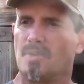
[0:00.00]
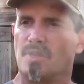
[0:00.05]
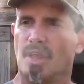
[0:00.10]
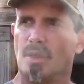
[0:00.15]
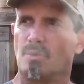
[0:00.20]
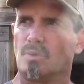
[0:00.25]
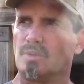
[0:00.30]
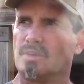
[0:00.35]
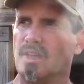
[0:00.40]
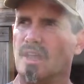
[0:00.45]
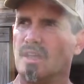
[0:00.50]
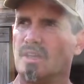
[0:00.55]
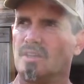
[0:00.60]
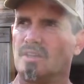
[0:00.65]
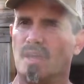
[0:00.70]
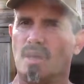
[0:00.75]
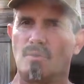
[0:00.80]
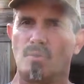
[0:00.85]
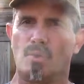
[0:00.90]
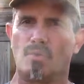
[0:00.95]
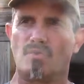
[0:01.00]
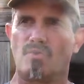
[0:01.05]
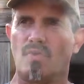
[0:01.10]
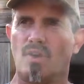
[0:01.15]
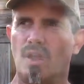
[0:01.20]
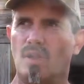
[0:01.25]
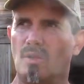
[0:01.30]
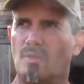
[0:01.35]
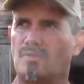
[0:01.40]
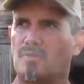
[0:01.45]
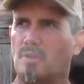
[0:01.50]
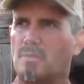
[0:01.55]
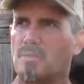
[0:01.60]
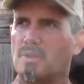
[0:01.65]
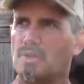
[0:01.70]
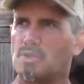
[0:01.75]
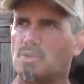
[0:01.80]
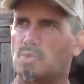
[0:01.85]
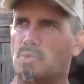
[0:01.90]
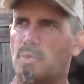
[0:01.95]
they will take and they will follow it from
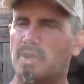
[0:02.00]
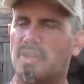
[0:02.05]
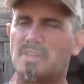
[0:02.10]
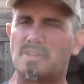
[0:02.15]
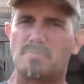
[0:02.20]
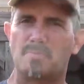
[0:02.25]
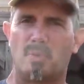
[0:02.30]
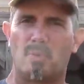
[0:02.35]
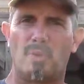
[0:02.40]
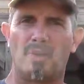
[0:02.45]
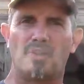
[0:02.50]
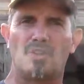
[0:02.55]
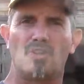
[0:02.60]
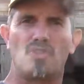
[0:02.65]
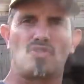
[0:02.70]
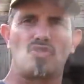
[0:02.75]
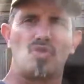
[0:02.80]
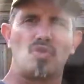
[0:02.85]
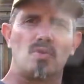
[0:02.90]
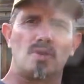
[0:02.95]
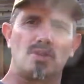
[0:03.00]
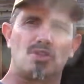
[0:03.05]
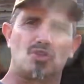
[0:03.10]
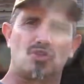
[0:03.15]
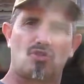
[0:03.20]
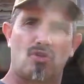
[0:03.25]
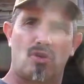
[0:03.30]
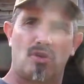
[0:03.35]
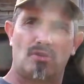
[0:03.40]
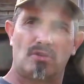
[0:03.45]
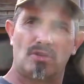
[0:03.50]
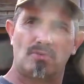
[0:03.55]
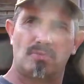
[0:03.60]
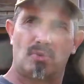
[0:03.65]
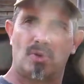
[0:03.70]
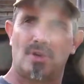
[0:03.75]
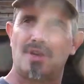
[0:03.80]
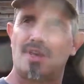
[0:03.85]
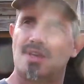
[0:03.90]
its weakest point to its strongest point.